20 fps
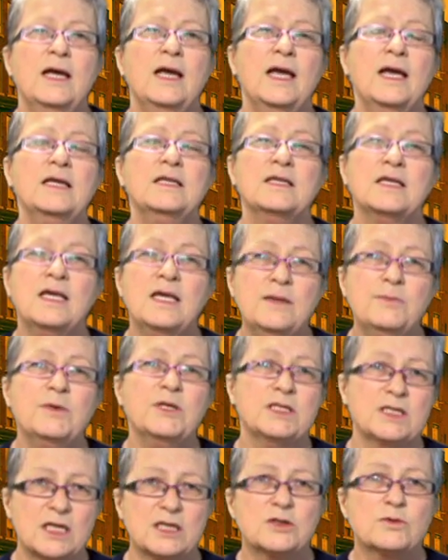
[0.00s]
and to keep
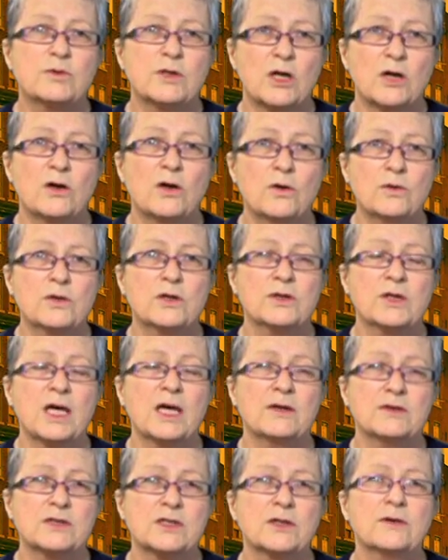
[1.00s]
in touch with our local
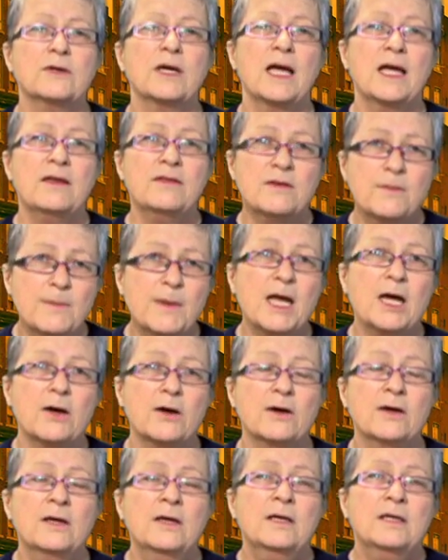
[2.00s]
councillor and the
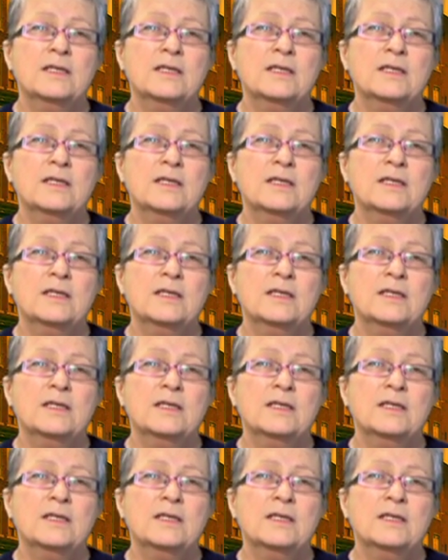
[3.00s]
mayor